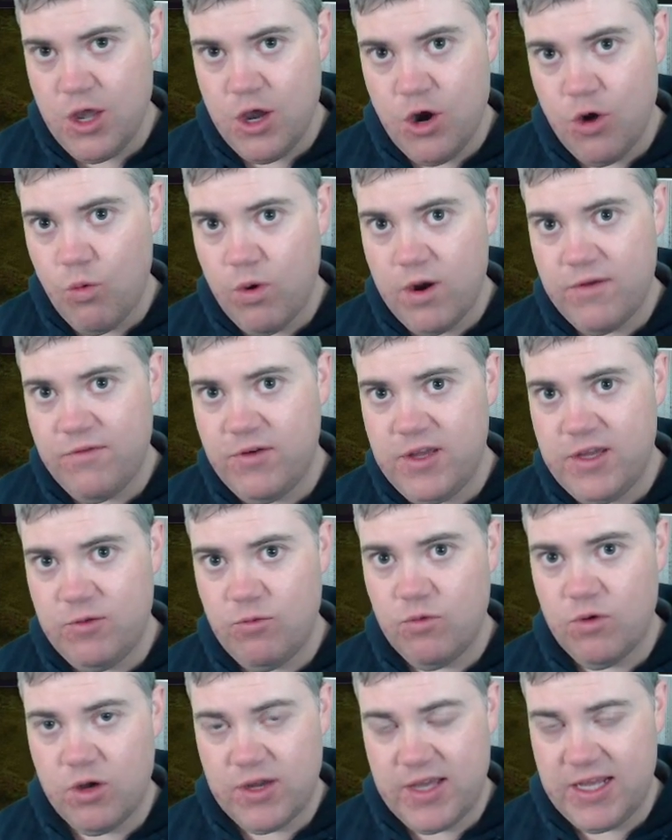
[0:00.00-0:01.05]
what if we,
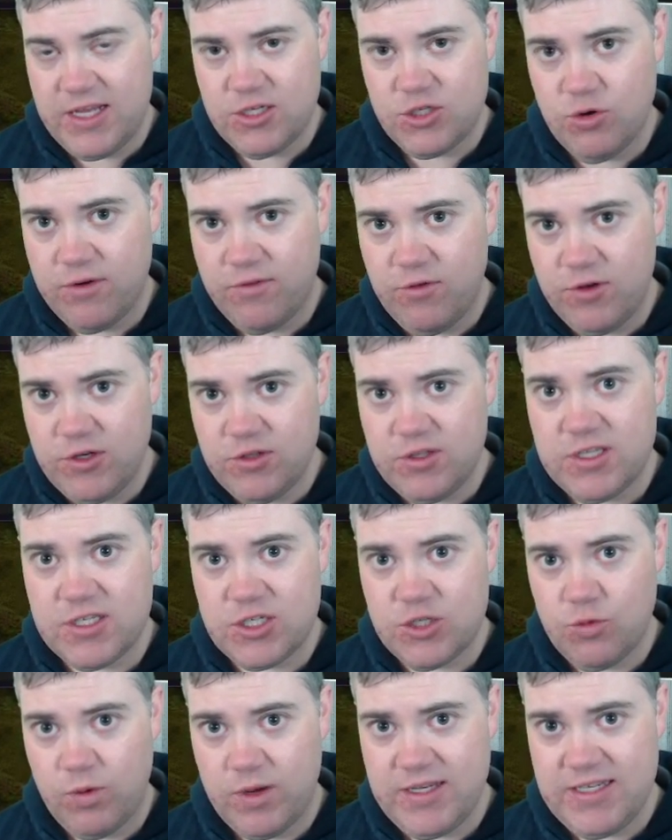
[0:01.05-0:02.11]
okay, so if we do this
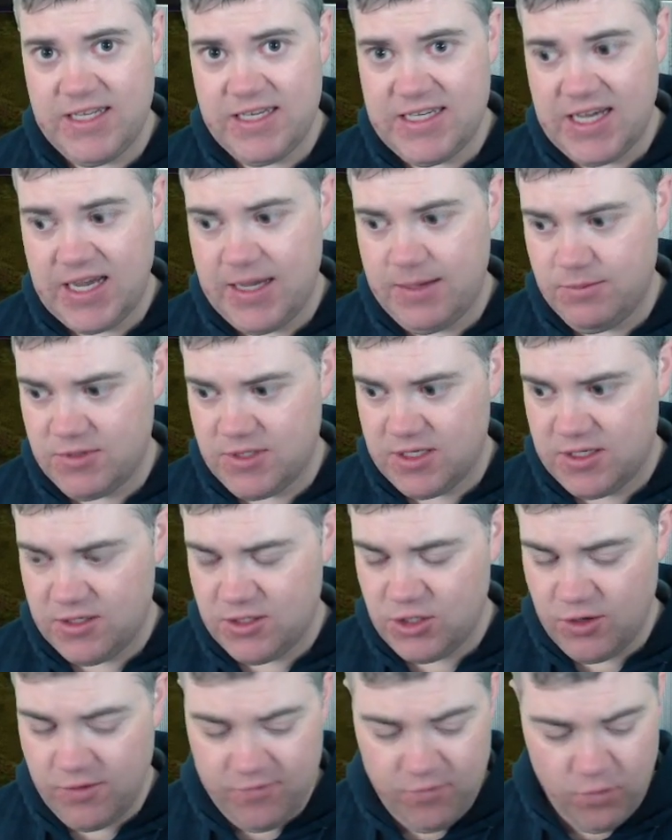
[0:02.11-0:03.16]
20 times, so